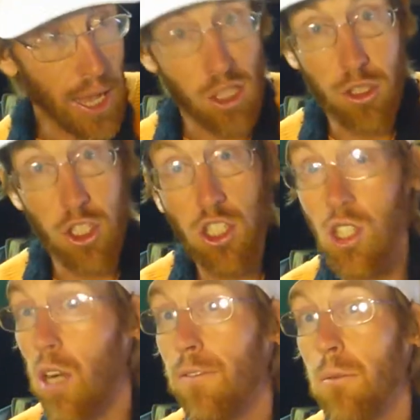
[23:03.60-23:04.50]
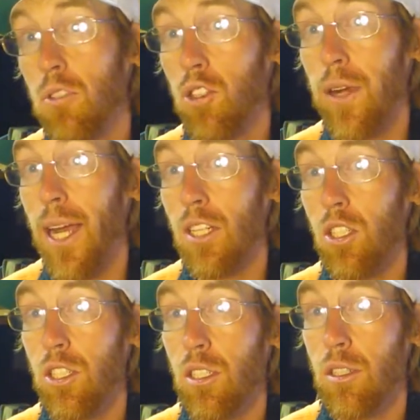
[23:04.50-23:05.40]
and you start from
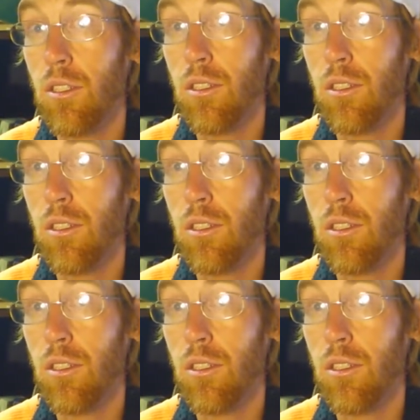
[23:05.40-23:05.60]
scratch,